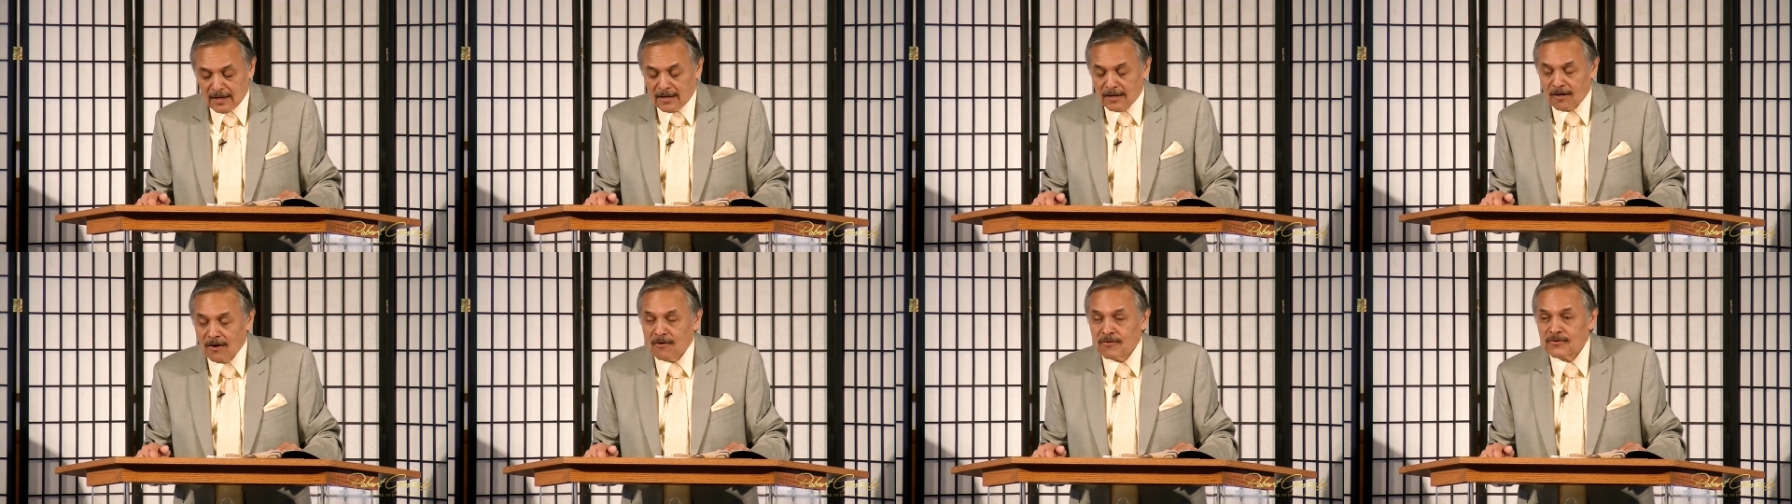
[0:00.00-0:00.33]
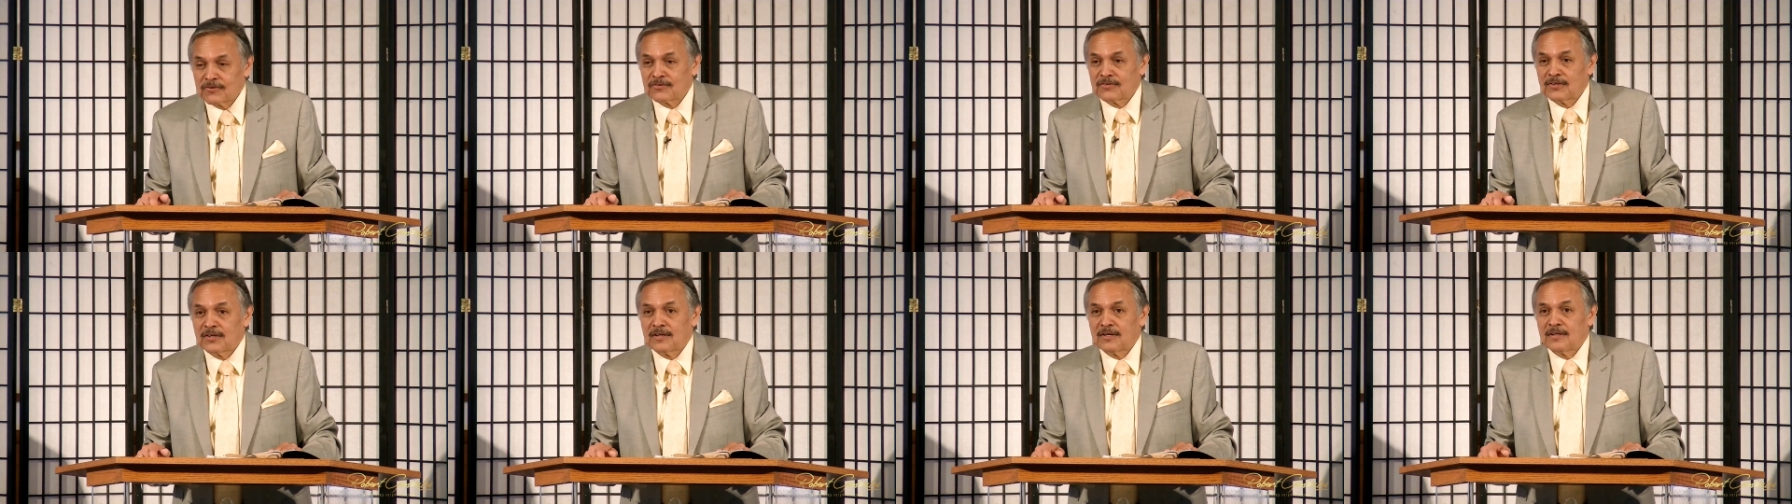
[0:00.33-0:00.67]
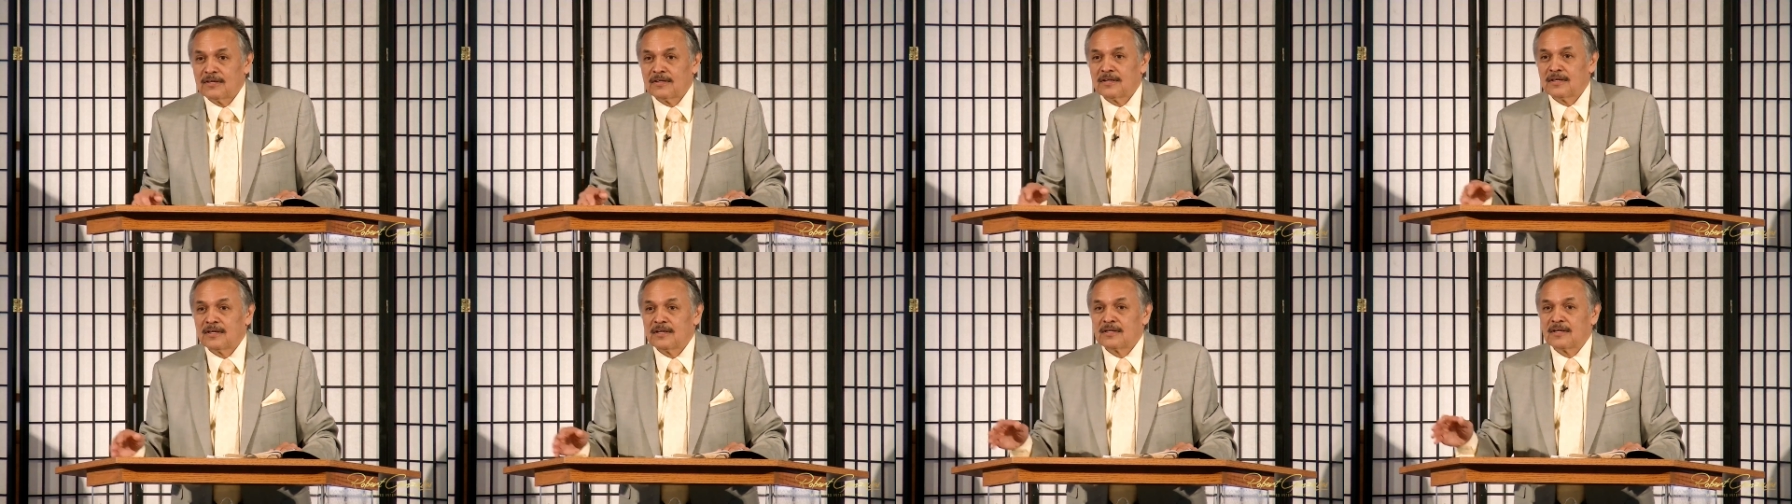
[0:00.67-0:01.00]
And all of a
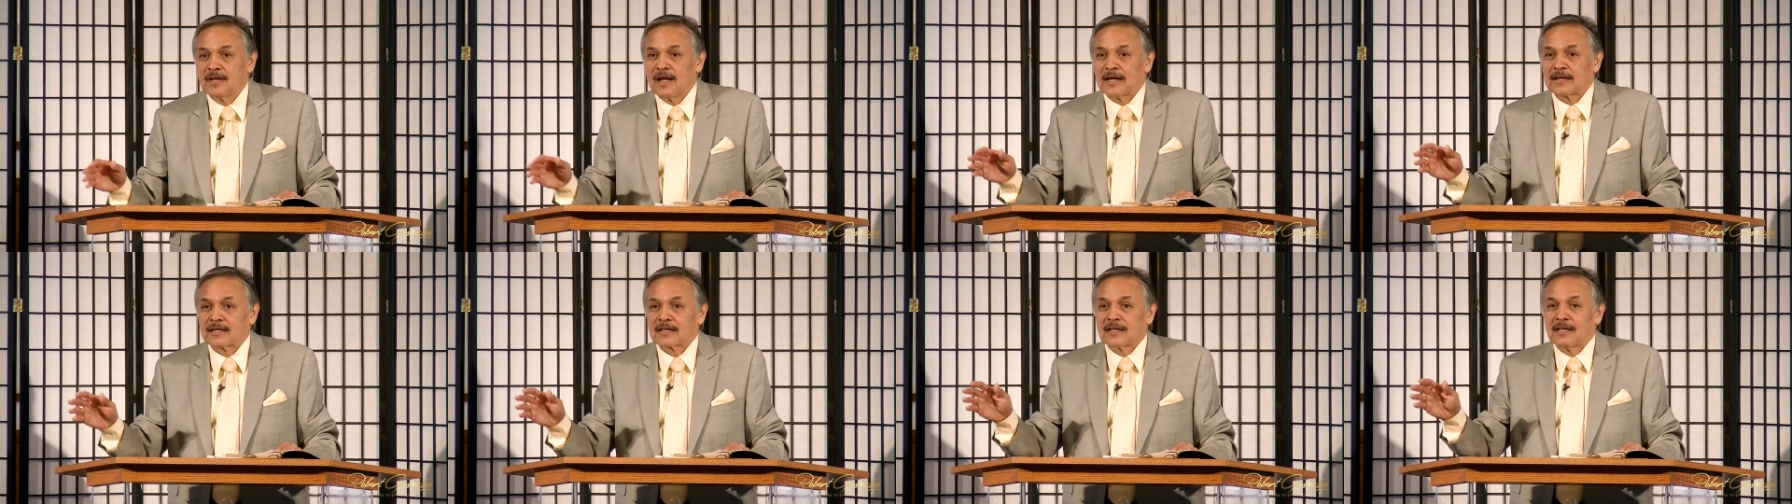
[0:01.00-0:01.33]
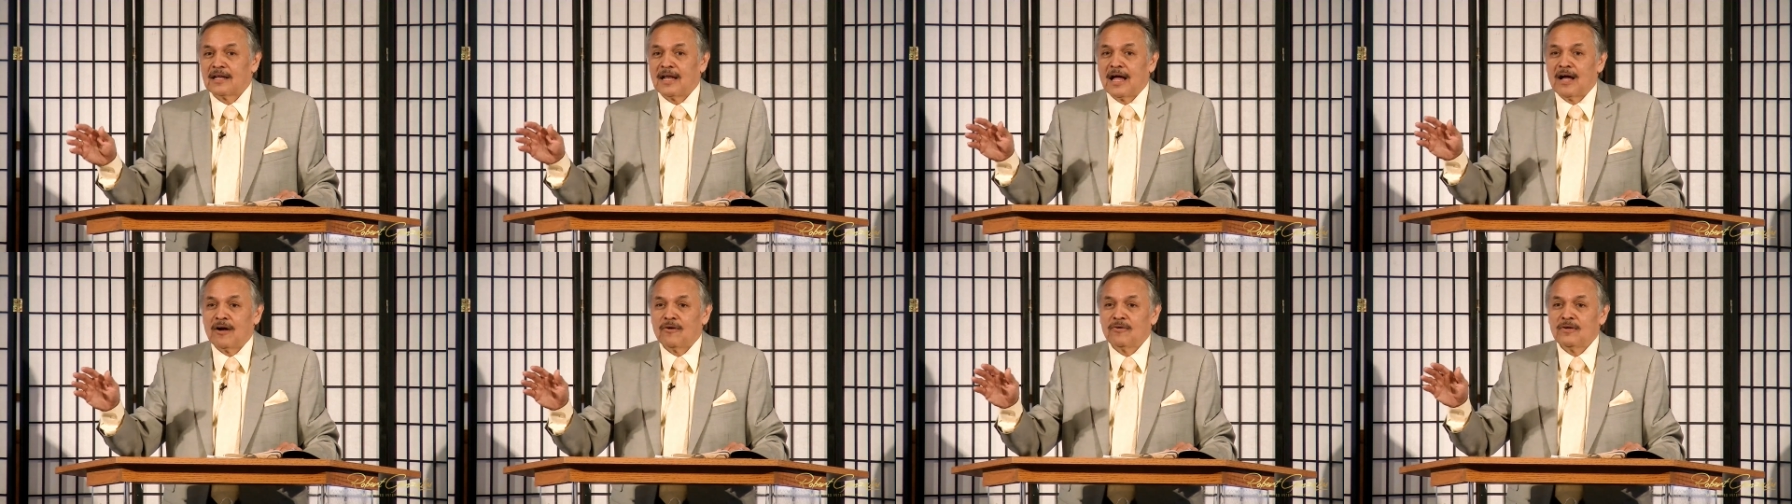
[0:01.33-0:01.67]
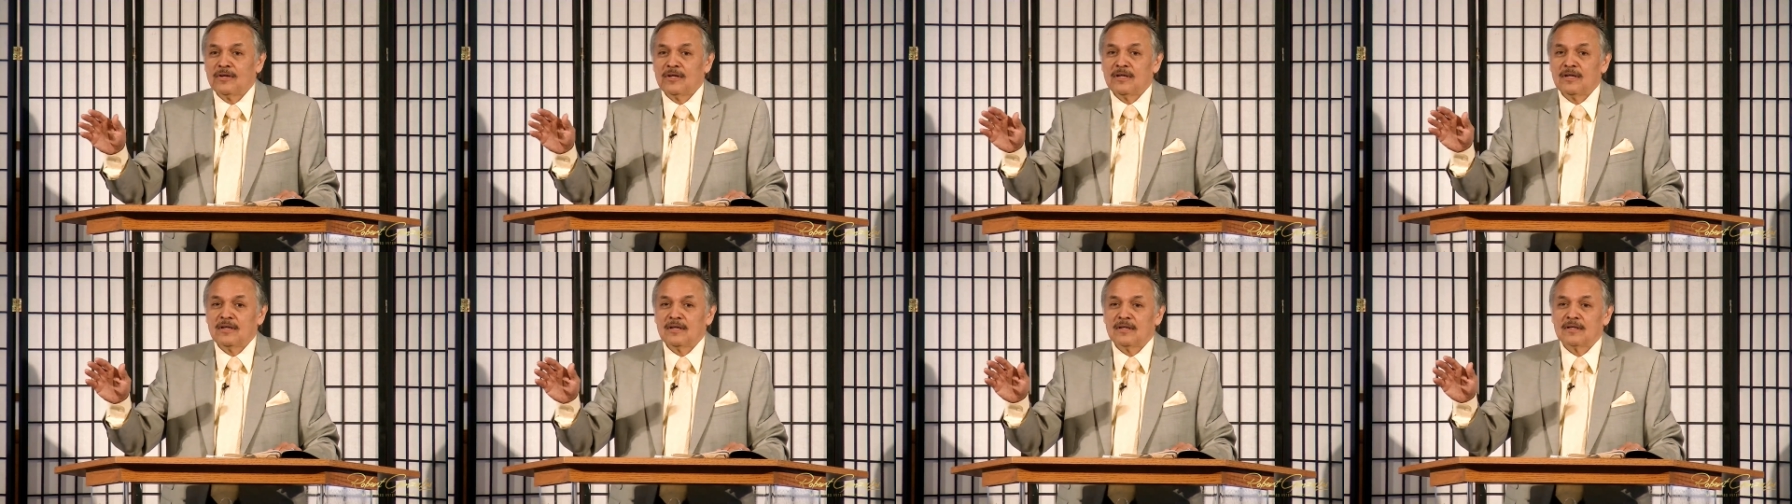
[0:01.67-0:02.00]
sudden, it got
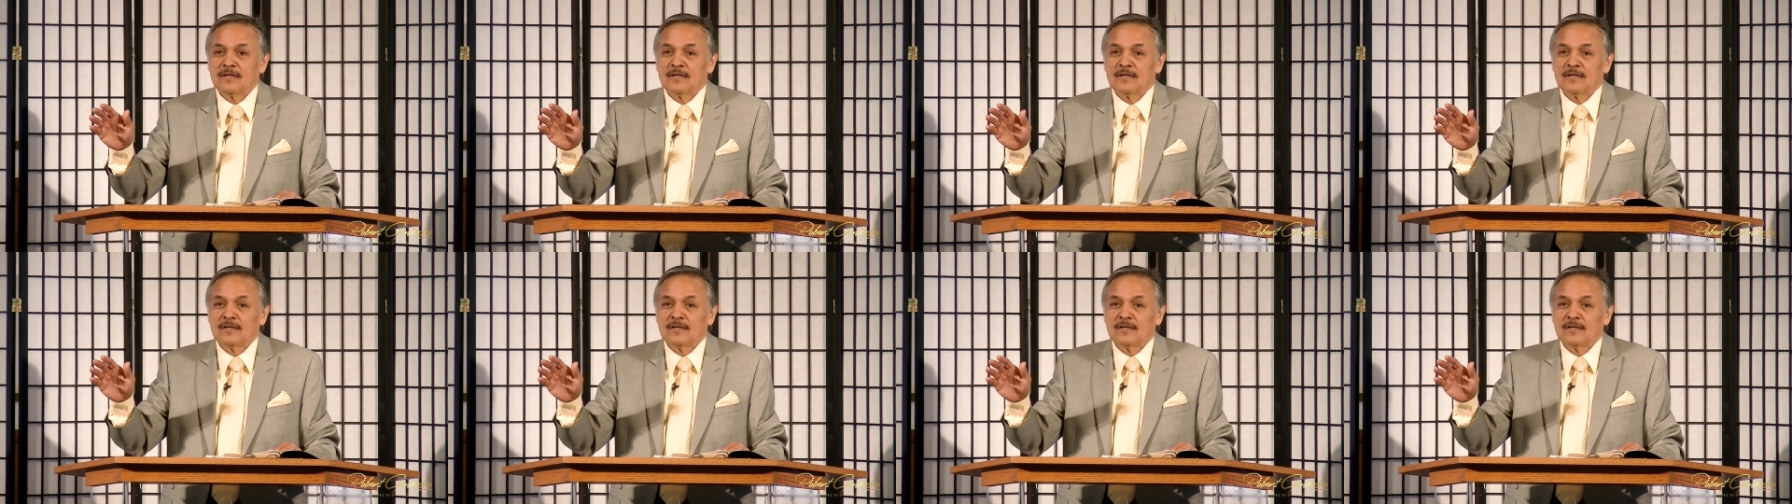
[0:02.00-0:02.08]
cloudy,